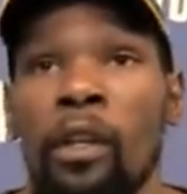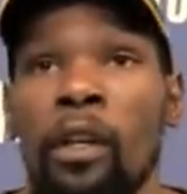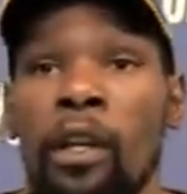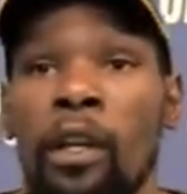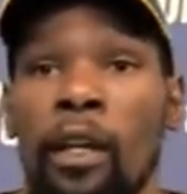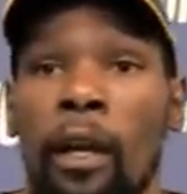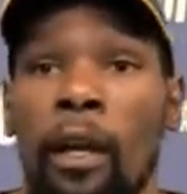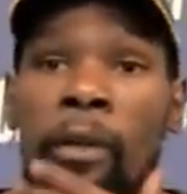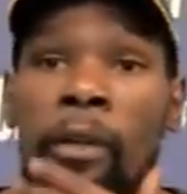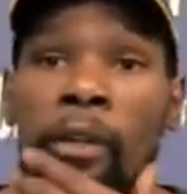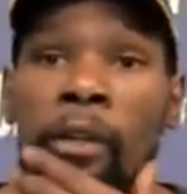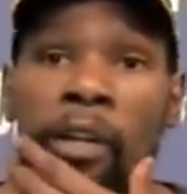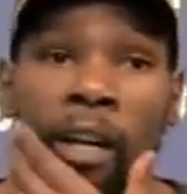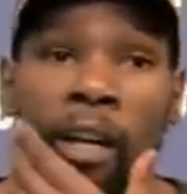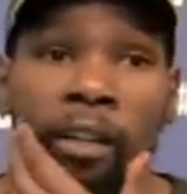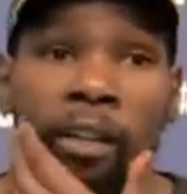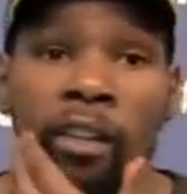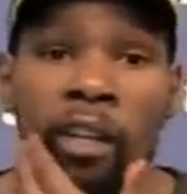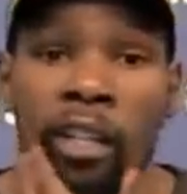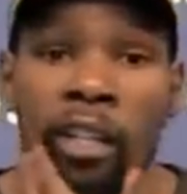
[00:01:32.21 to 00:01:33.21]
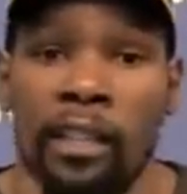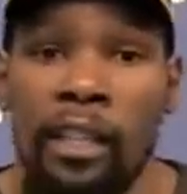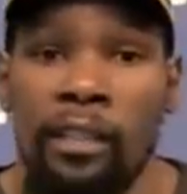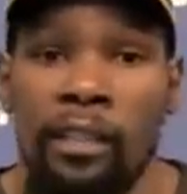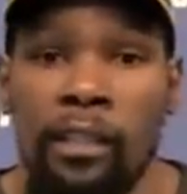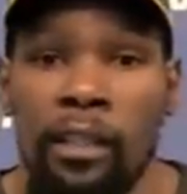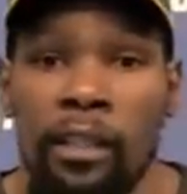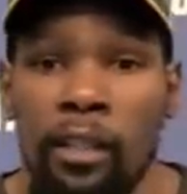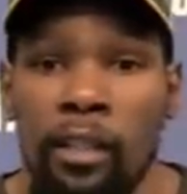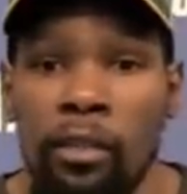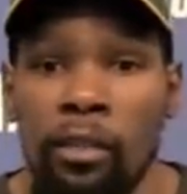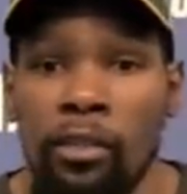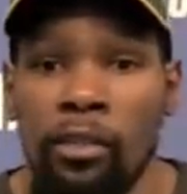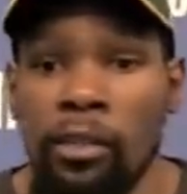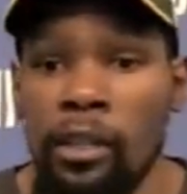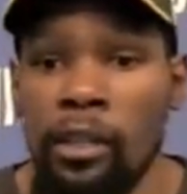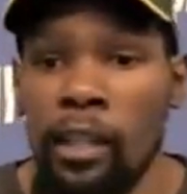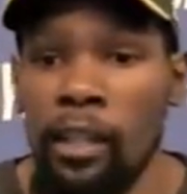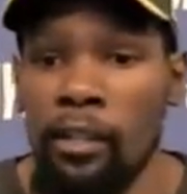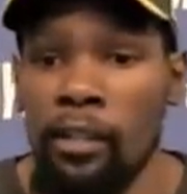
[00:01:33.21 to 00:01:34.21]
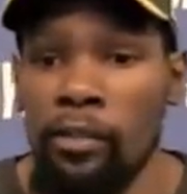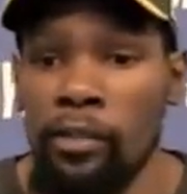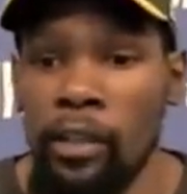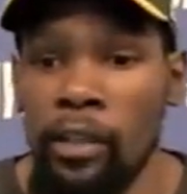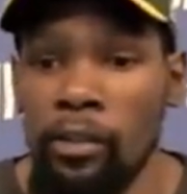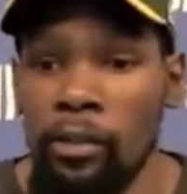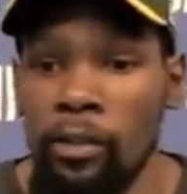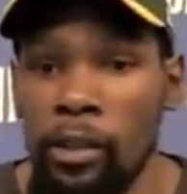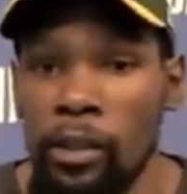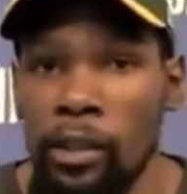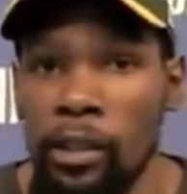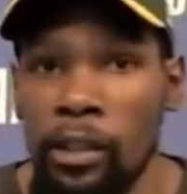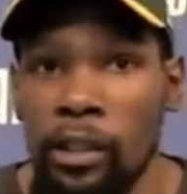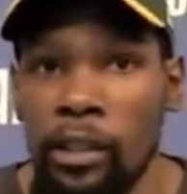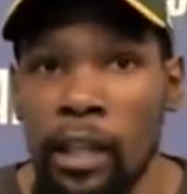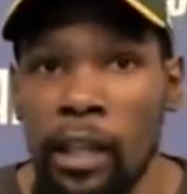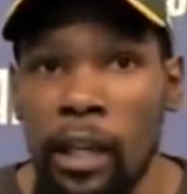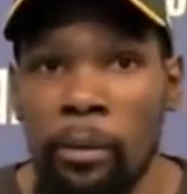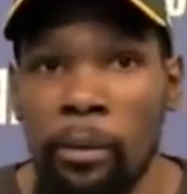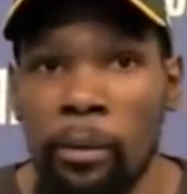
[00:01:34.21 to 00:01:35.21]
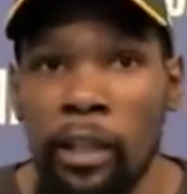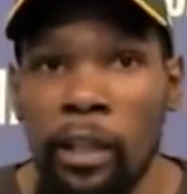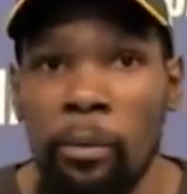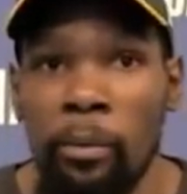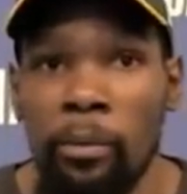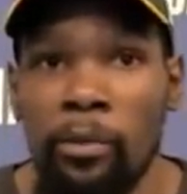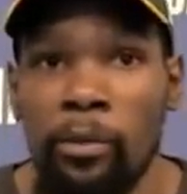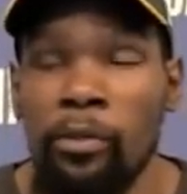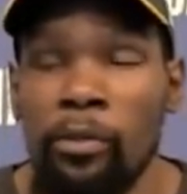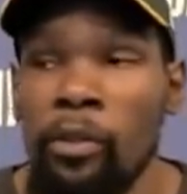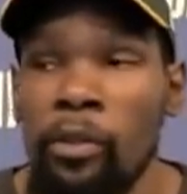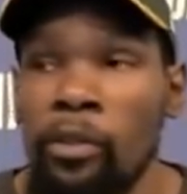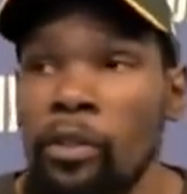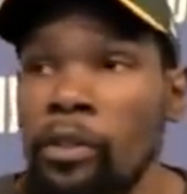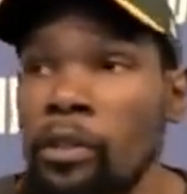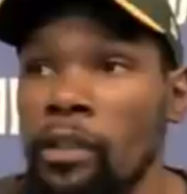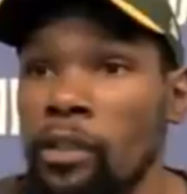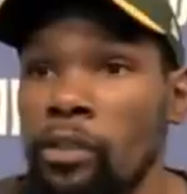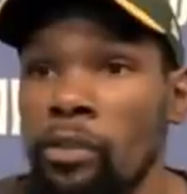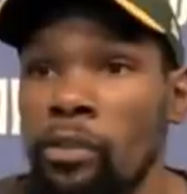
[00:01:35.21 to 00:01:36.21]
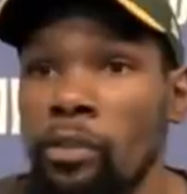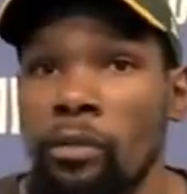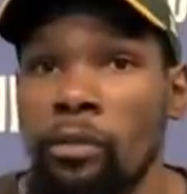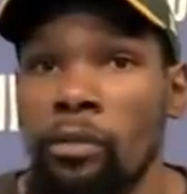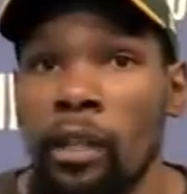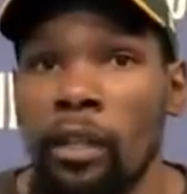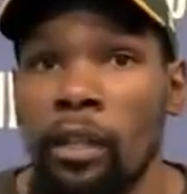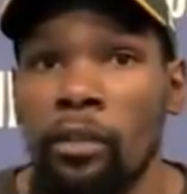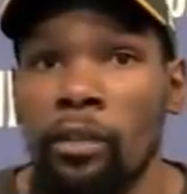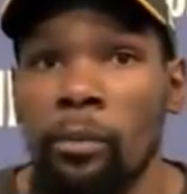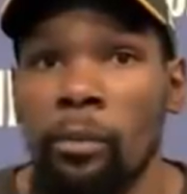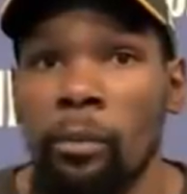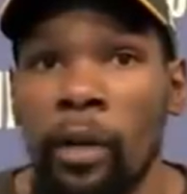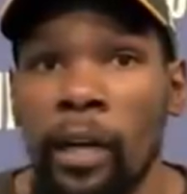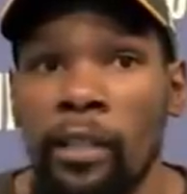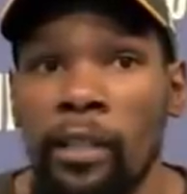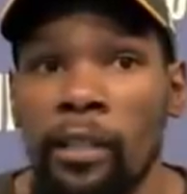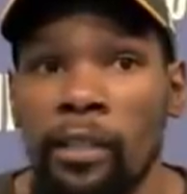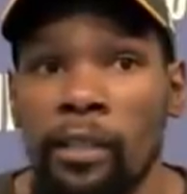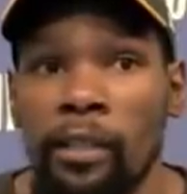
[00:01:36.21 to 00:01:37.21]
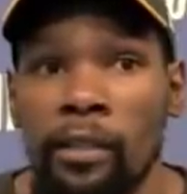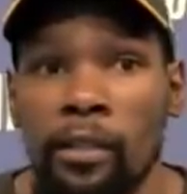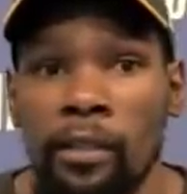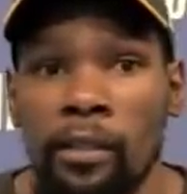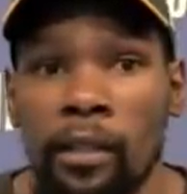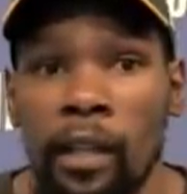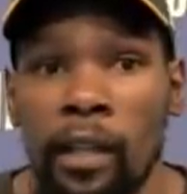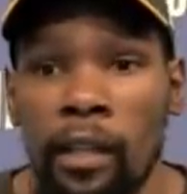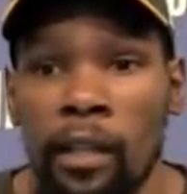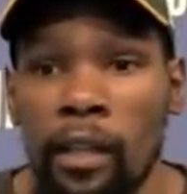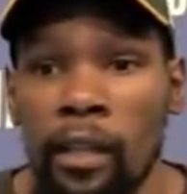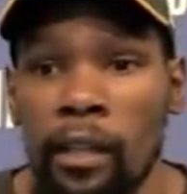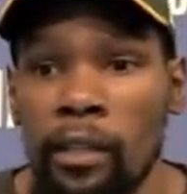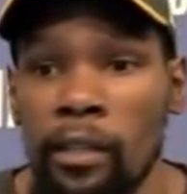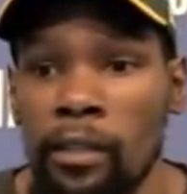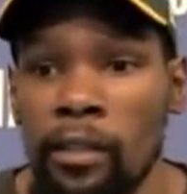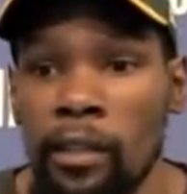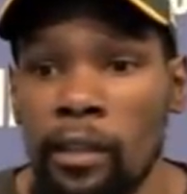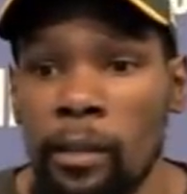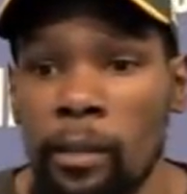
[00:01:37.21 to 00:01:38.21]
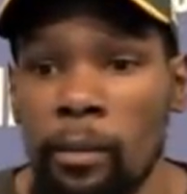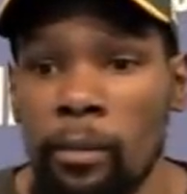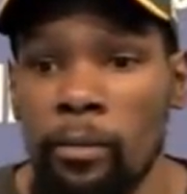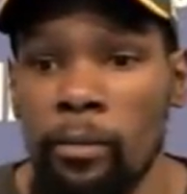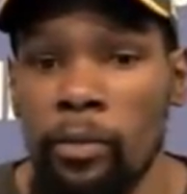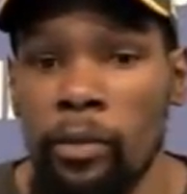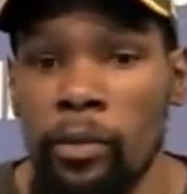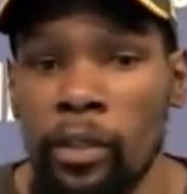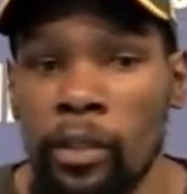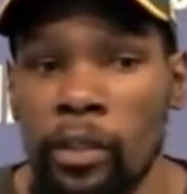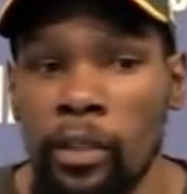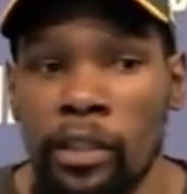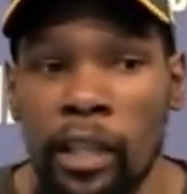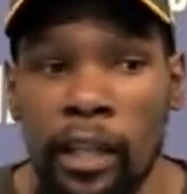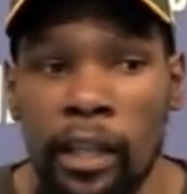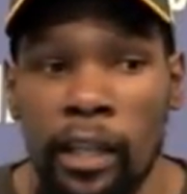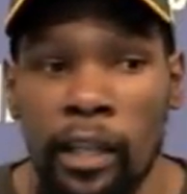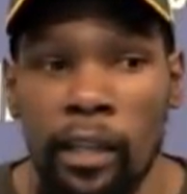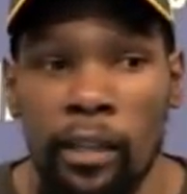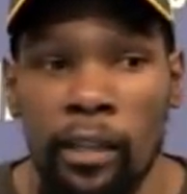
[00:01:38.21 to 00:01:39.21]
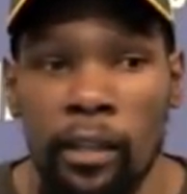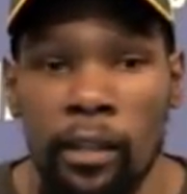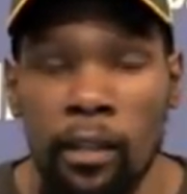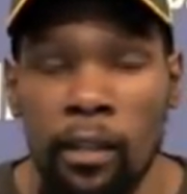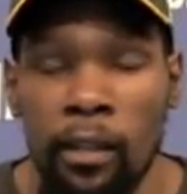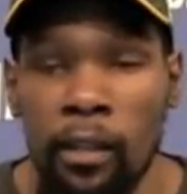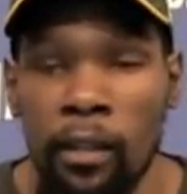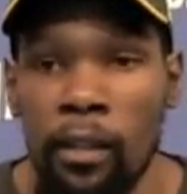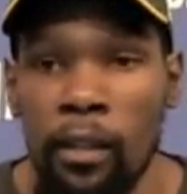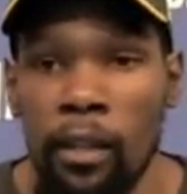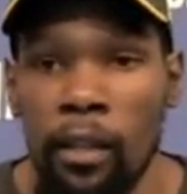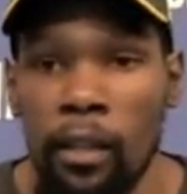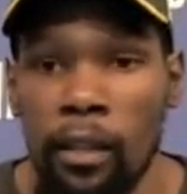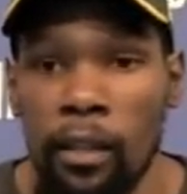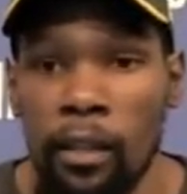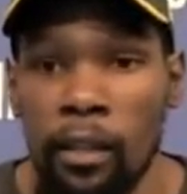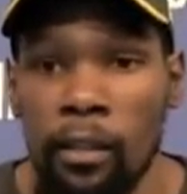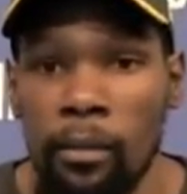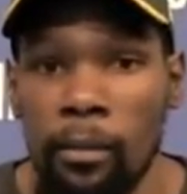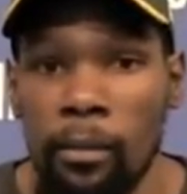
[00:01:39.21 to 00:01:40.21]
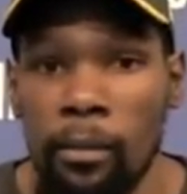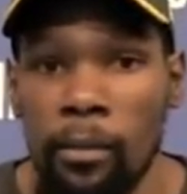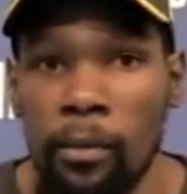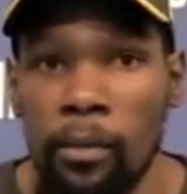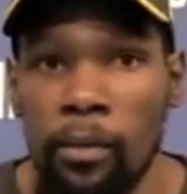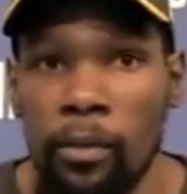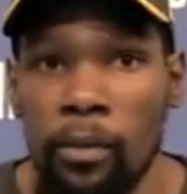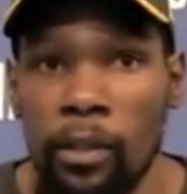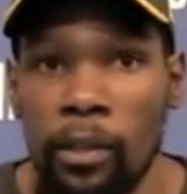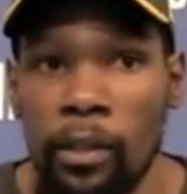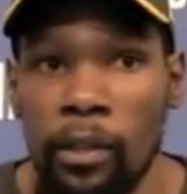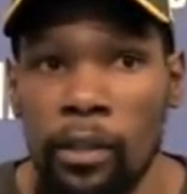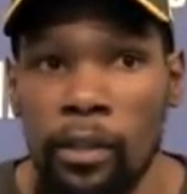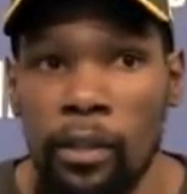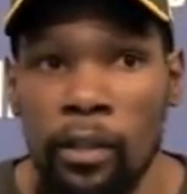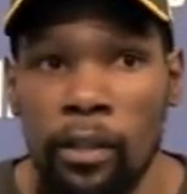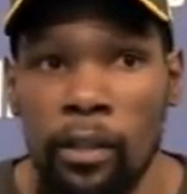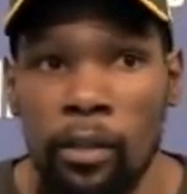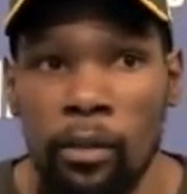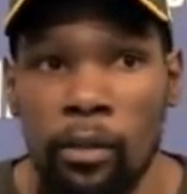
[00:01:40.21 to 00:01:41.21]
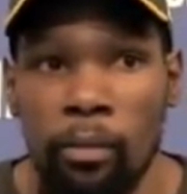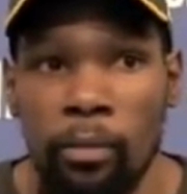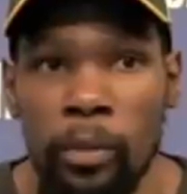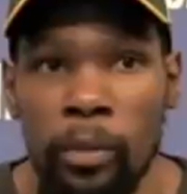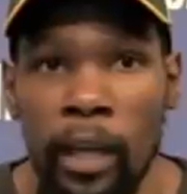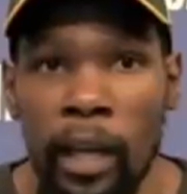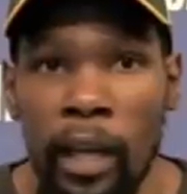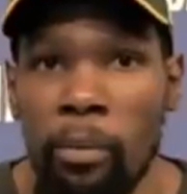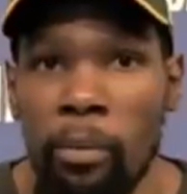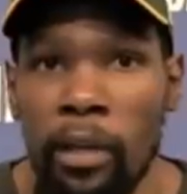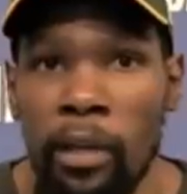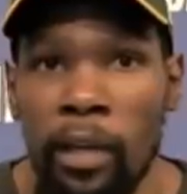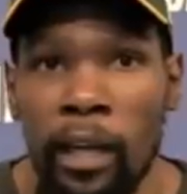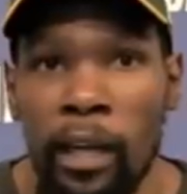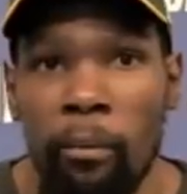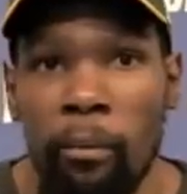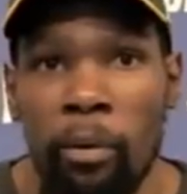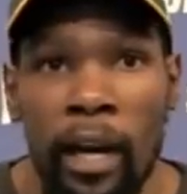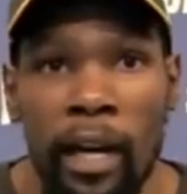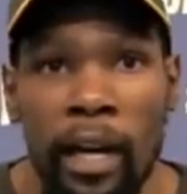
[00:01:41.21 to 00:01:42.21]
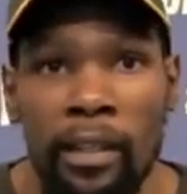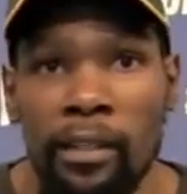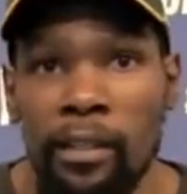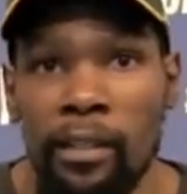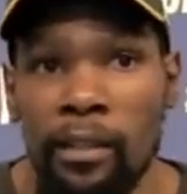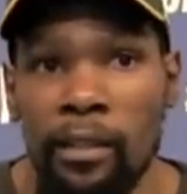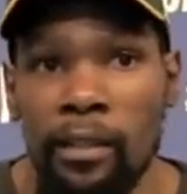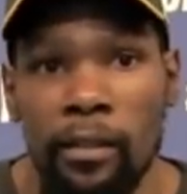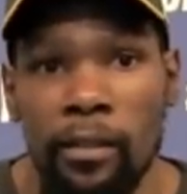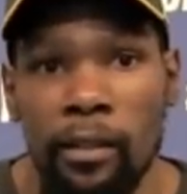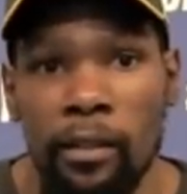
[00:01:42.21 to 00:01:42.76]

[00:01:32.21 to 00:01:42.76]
Yeah, I mean, you got to credit that to the coaching staff. They do a good job of keeping us focused in shooting rounds and practices and not letting us slip for a second um, on, you know, game plan, practicing.